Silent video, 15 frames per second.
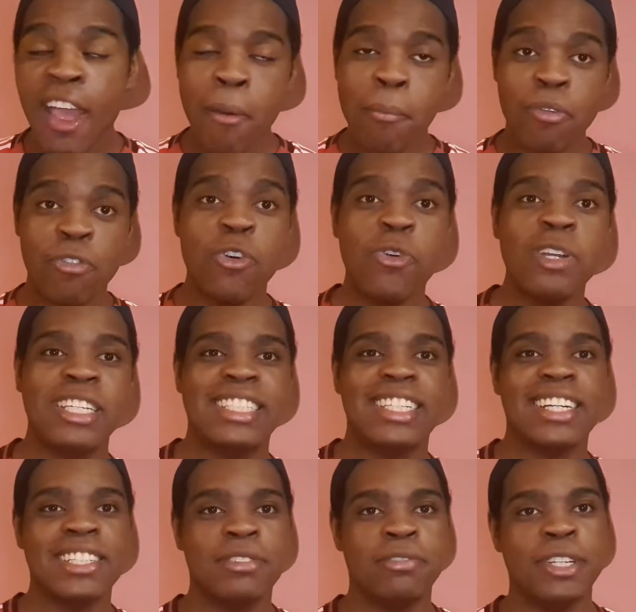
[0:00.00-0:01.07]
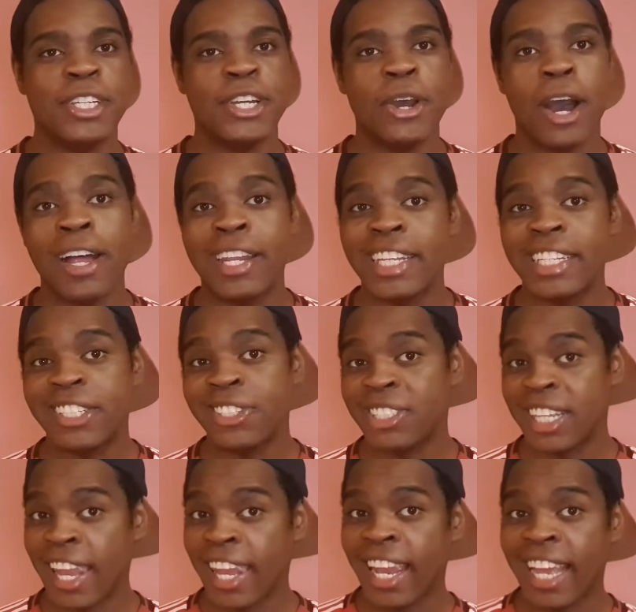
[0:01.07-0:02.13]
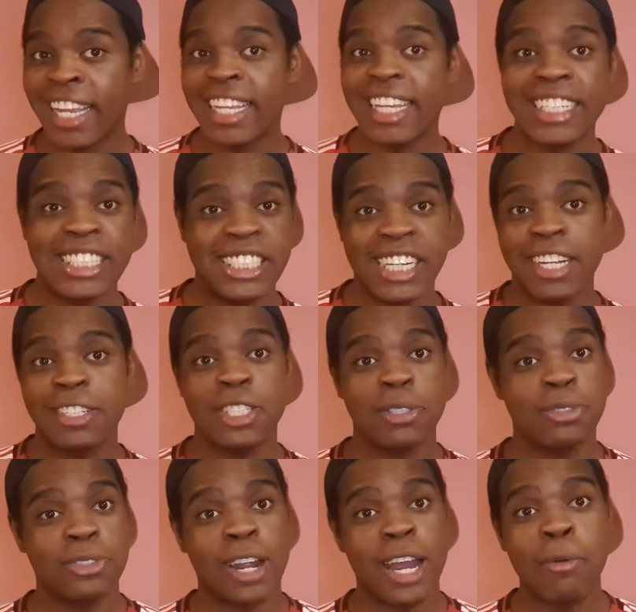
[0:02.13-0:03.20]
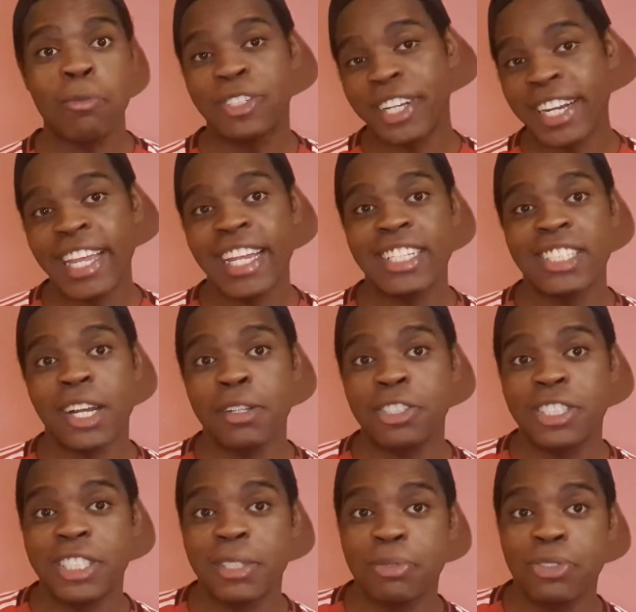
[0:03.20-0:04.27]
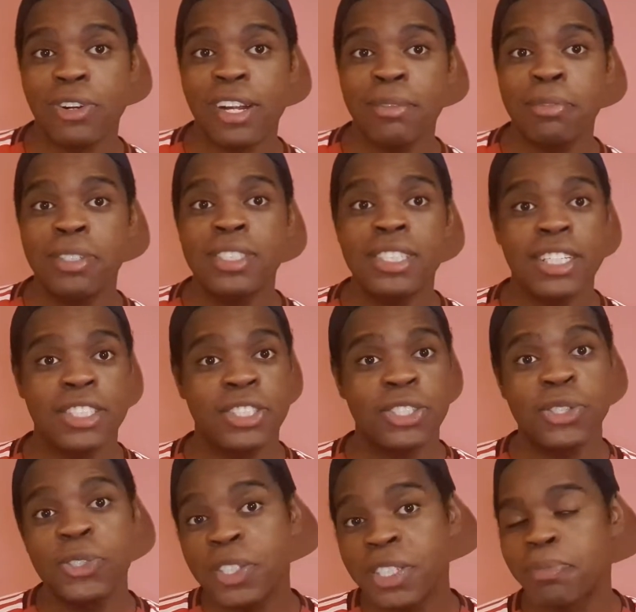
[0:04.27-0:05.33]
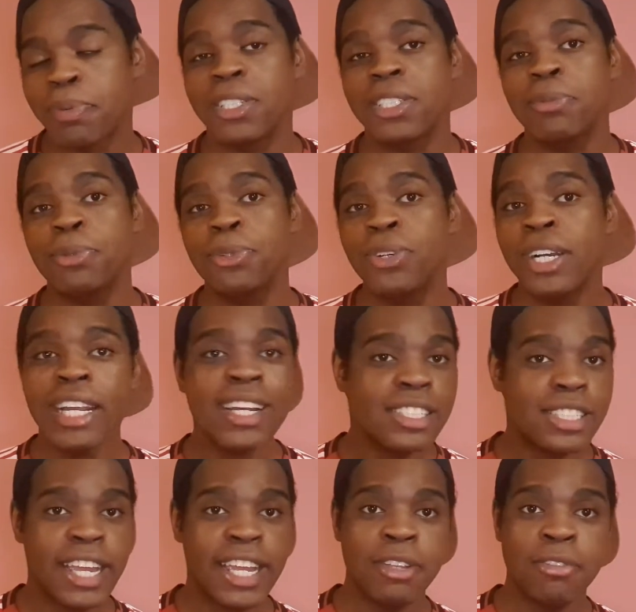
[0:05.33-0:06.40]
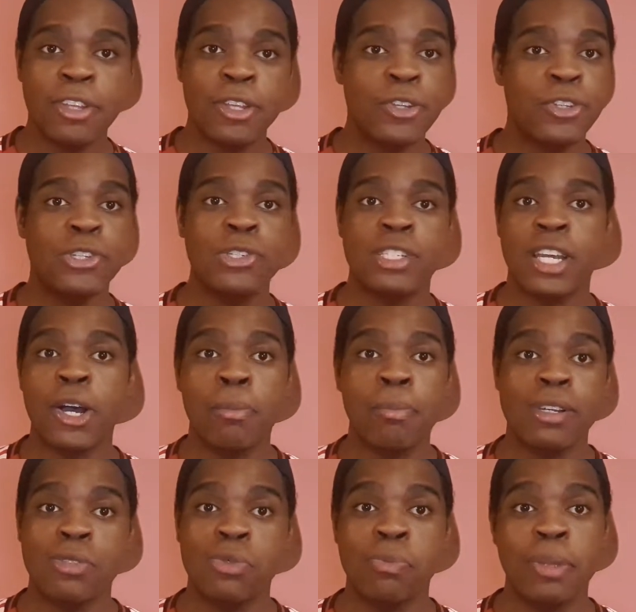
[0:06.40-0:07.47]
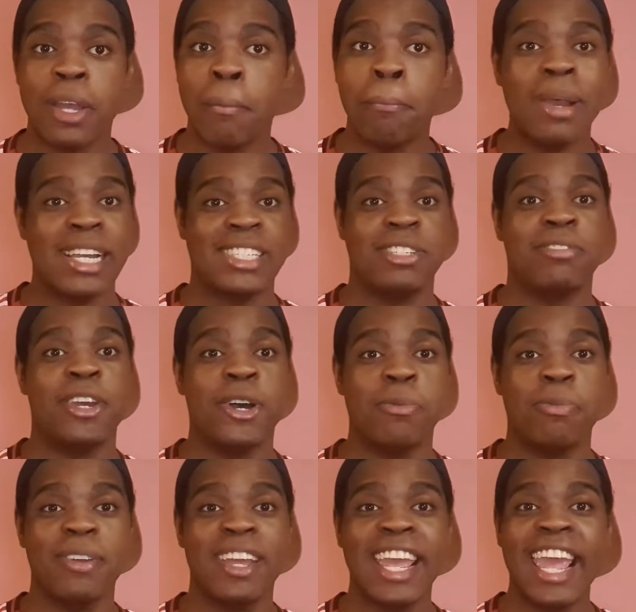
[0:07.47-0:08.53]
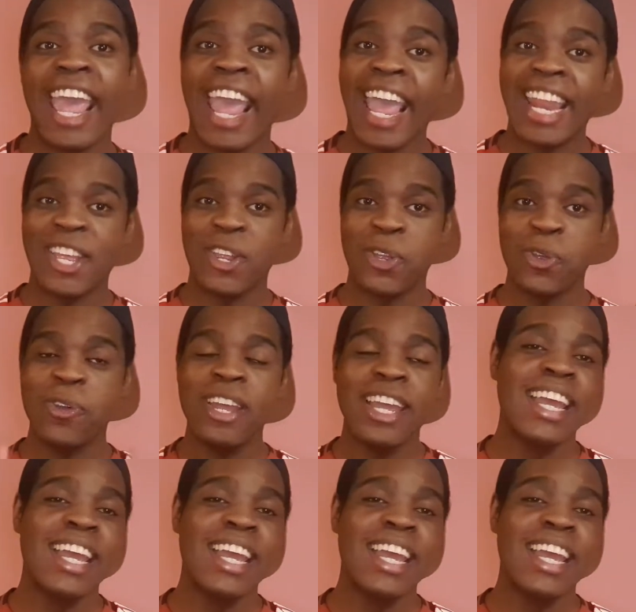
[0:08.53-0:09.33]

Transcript: Before we start the video, I need you to like, share, subscribe. We're trying to hit 100 subscribers as soon as possible, so anything you can do to help us would be a massive help. Anywho,